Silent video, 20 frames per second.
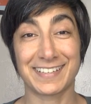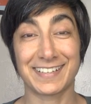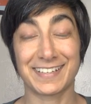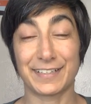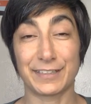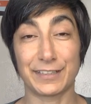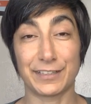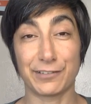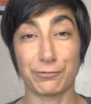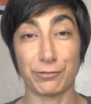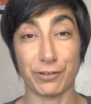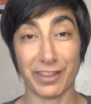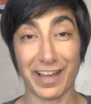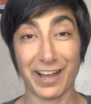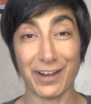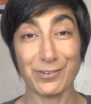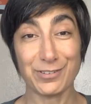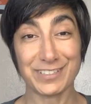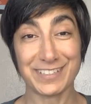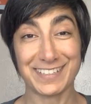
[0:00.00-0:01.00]
live
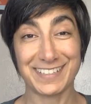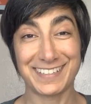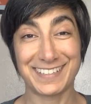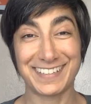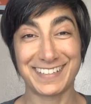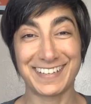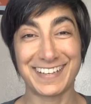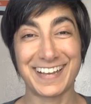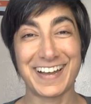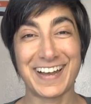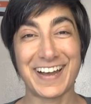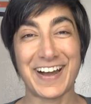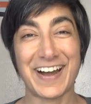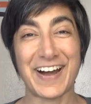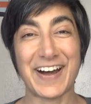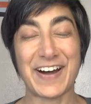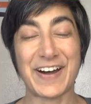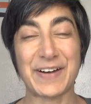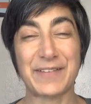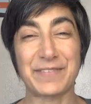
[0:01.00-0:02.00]
without.
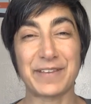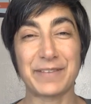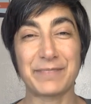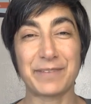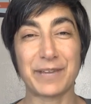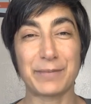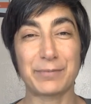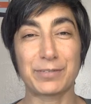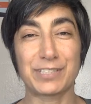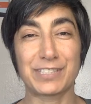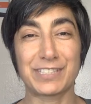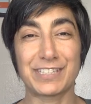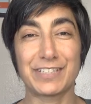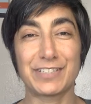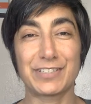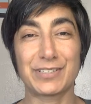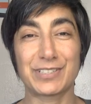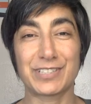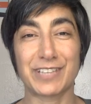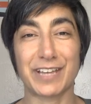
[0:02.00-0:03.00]
And by
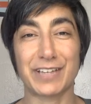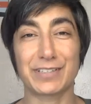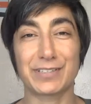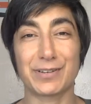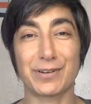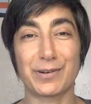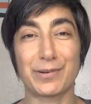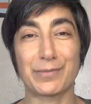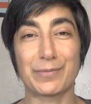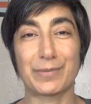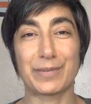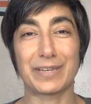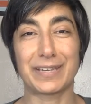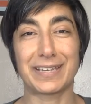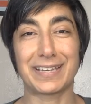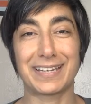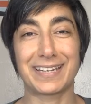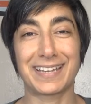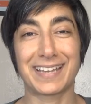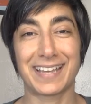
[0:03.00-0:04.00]
procedures, I don't
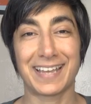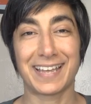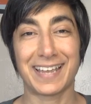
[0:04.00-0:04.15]
mean